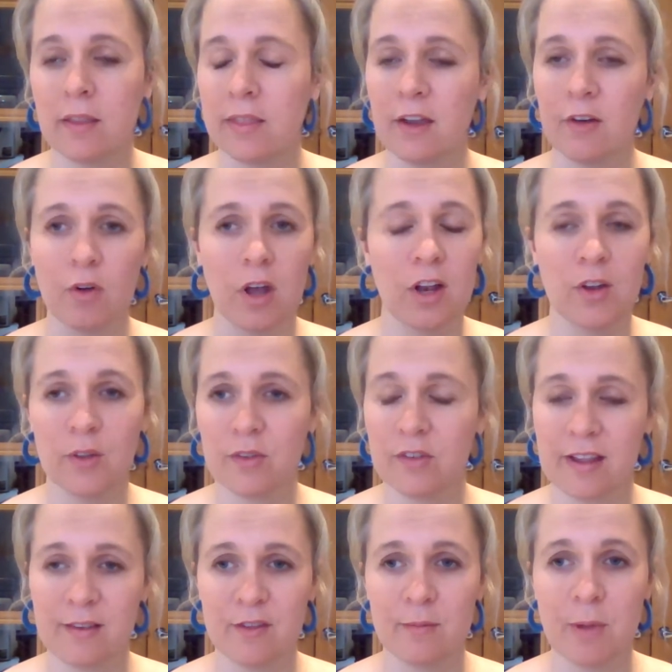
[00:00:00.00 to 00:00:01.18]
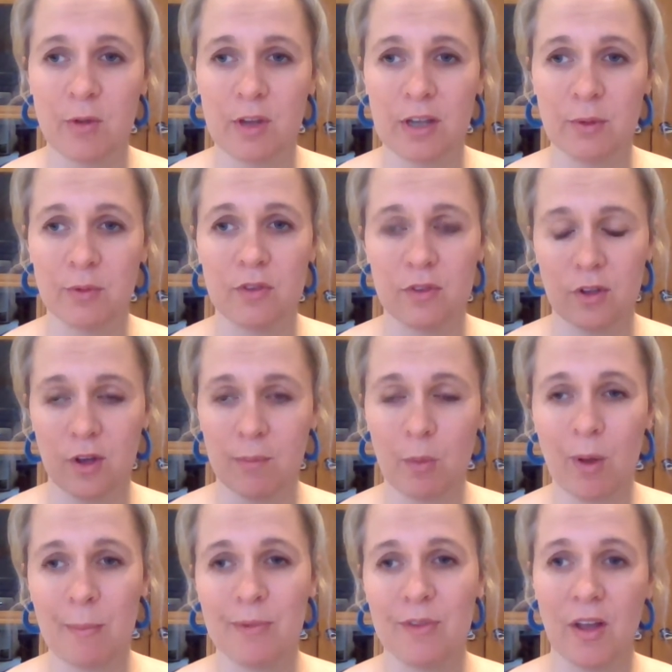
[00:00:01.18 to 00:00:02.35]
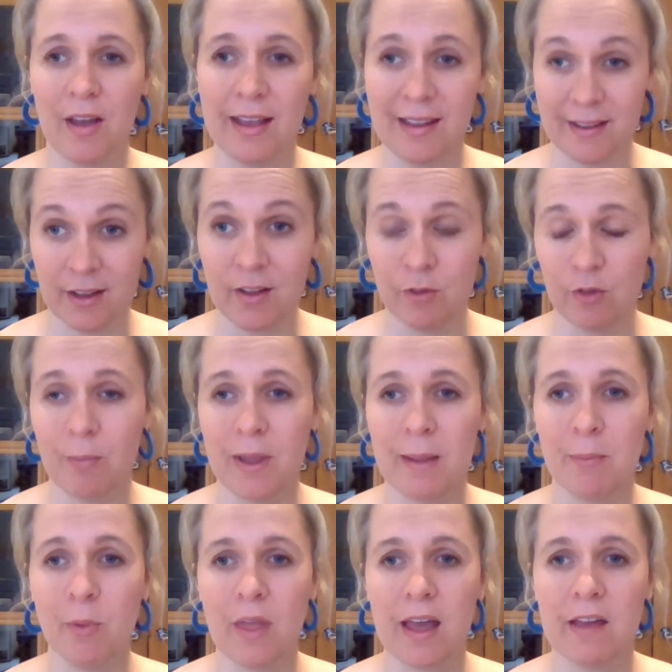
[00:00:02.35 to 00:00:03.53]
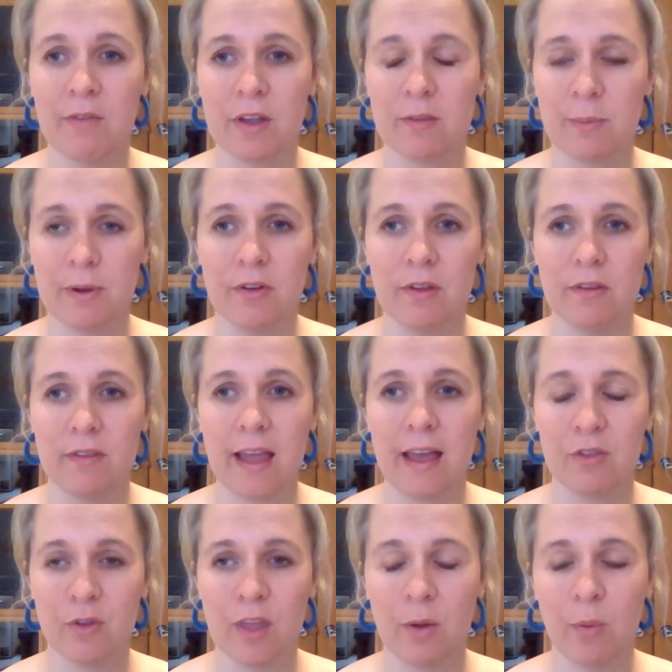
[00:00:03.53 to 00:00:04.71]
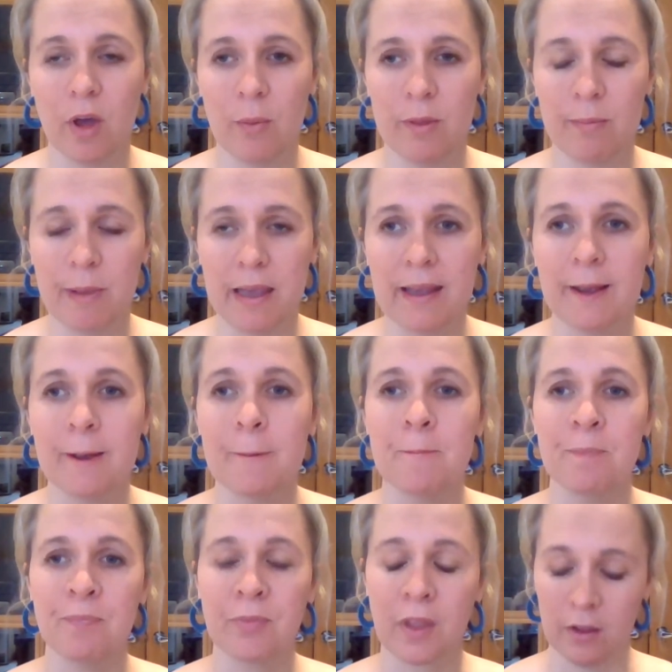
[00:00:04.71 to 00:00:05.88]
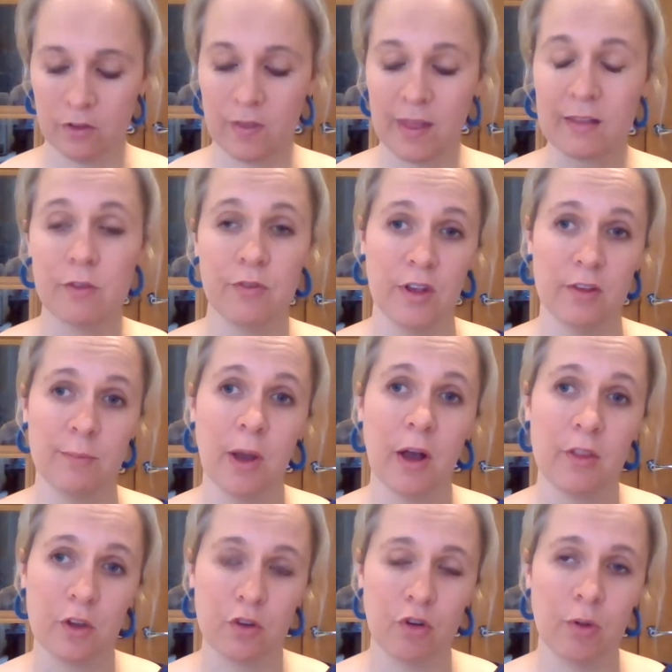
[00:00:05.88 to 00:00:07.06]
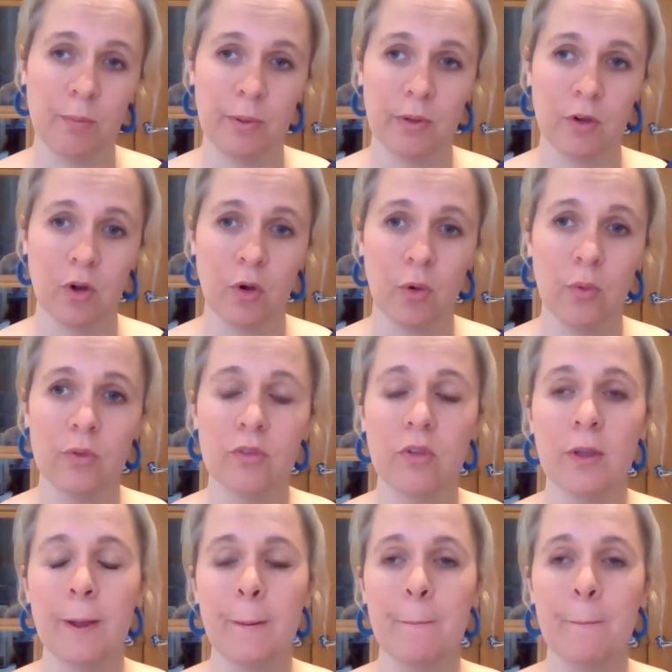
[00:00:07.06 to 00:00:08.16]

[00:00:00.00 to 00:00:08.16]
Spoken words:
There are lots of testimonials on my website from people that have experienced that through their work with me. So that's the first part, the group calls.